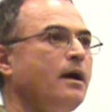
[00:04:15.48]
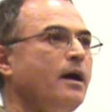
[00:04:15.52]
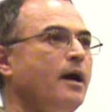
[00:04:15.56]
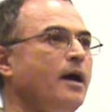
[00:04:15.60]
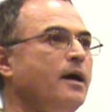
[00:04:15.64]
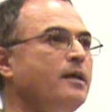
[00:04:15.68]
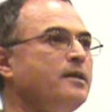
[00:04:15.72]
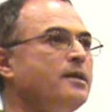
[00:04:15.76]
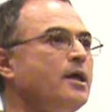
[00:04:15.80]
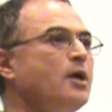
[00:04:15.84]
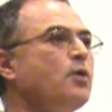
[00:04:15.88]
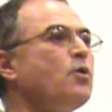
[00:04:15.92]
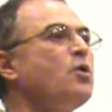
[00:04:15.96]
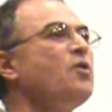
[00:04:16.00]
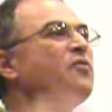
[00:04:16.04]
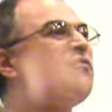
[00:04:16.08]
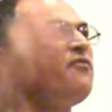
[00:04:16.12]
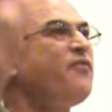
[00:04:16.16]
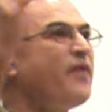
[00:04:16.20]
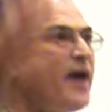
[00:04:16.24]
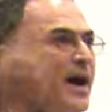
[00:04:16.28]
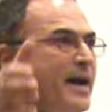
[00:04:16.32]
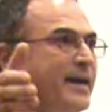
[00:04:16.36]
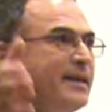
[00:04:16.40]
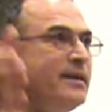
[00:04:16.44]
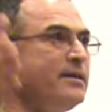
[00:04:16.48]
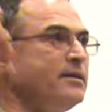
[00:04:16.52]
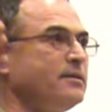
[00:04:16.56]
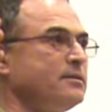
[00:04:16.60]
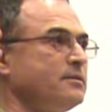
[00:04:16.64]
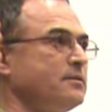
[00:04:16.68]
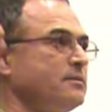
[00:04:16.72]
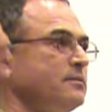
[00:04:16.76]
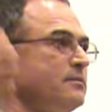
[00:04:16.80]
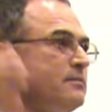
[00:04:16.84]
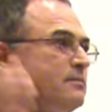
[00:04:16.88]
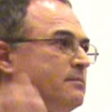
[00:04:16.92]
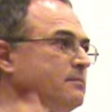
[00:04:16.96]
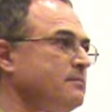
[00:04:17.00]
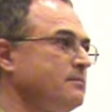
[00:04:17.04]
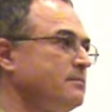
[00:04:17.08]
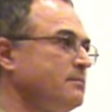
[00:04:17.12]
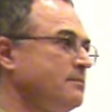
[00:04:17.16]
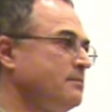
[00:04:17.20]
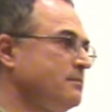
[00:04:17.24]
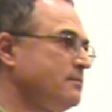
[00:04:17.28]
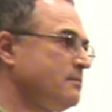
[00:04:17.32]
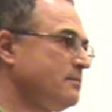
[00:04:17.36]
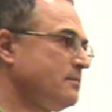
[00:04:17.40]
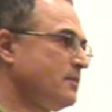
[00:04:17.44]
and they will fine it.
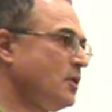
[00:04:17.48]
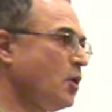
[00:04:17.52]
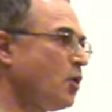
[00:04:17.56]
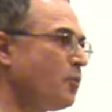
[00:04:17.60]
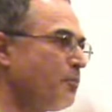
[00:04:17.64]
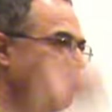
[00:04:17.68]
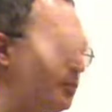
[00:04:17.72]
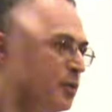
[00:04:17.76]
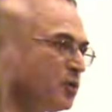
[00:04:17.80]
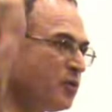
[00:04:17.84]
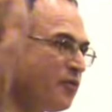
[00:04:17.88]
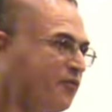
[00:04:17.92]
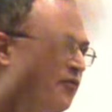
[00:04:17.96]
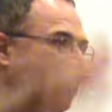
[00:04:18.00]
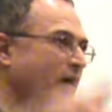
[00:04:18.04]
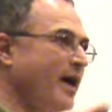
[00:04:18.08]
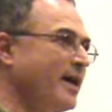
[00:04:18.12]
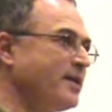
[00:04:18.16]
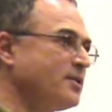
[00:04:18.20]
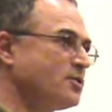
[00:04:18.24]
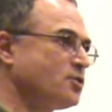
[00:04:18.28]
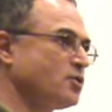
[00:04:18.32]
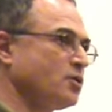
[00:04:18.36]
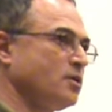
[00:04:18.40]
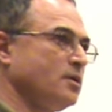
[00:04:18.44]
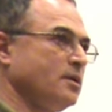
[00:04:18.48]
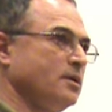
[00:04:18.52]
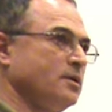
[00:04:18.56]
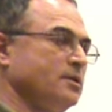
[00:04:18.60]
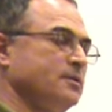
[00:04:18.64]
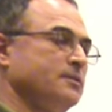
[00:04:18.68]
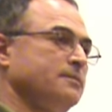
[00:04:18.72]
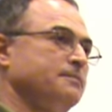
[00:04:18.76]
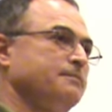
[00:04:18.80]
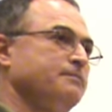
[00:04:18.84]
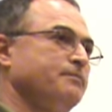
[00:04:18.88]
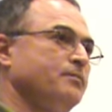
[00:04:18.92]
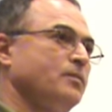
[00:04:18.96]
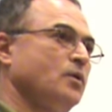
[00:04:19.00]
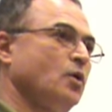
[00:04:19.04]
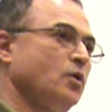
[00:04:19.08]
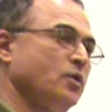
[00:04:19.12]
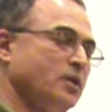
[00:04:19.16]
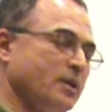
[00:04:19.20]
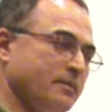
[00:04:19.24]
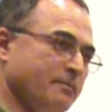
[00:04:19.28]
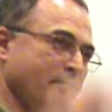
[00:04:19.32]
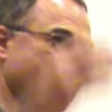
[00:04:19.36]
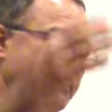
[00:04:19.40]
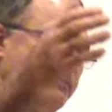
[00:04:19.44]
They will put fines
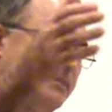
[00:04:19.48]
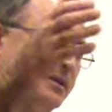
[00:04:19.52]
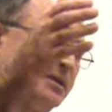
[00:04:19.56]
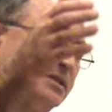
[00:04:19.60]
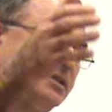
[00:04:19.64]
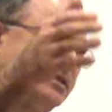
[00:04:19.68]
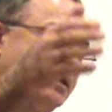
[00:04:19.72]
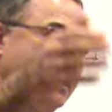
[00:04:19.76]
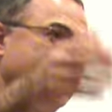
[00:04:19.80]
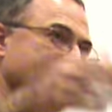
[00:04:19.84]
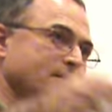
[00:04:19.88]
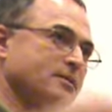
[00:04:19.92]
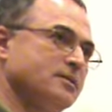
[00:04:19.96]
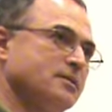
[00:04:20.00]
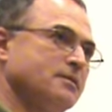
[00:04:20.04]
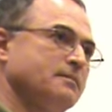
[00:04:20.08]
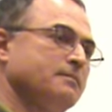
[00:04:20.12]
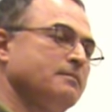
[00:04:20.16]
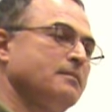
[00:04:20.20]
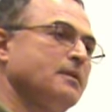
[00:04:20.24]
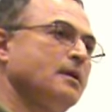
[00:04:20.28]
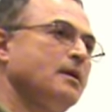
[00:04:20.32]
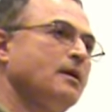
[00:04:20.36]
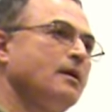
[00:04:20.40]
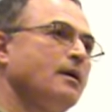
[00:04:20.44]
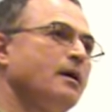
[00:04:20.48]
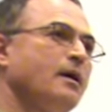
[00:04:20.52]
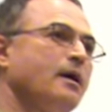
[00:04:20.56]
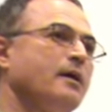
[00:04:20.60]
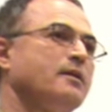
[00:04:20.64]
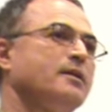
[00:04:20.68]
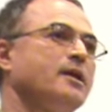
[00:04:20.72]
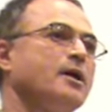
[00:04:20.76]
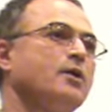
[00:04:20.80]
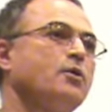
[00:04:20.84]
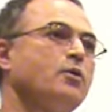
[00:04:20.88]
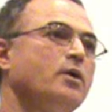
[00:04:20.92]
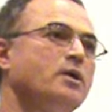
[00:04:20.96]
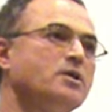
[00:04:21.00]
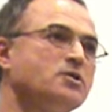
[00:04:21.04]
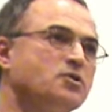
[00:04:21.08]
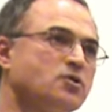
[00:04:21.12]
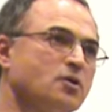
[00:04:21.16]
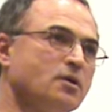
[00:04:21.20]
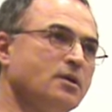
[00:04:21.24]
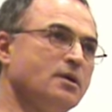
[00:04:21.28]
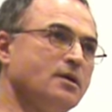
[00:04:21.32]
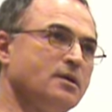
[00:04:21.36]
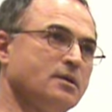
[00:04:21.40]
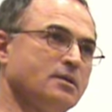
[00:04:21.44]
on the member states. And the
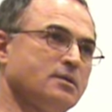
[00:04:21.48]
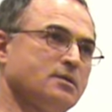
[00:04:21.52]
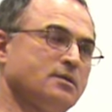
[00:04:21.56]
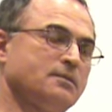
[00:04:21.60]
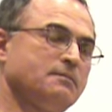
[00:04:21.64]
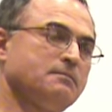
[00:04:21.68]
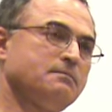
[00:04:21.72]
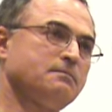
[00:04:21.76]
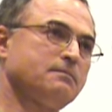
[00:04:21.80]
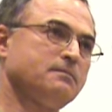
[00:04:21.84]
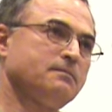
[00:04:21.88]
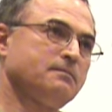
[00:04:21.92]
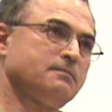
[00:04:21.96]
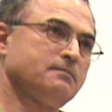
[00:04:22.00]
question is,